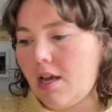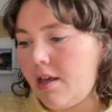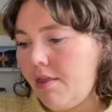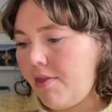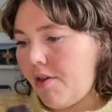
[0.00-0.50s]
I
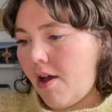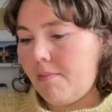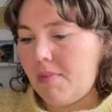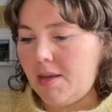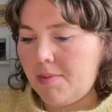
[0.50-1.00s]
thought
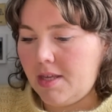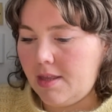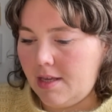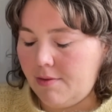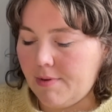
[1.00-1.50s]
maybe
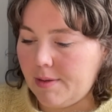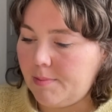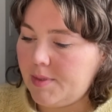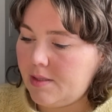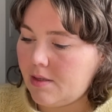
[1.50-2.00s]
the
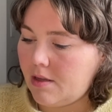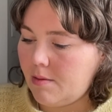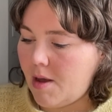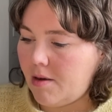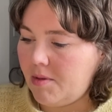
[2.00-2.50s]
ribs on the
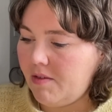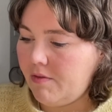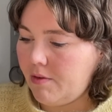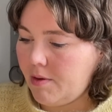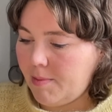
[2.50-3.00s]
bottom of the
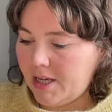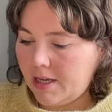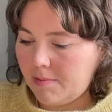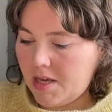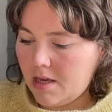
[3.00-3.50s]
foot were
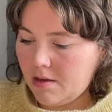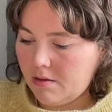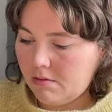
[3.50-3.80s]
bugging me.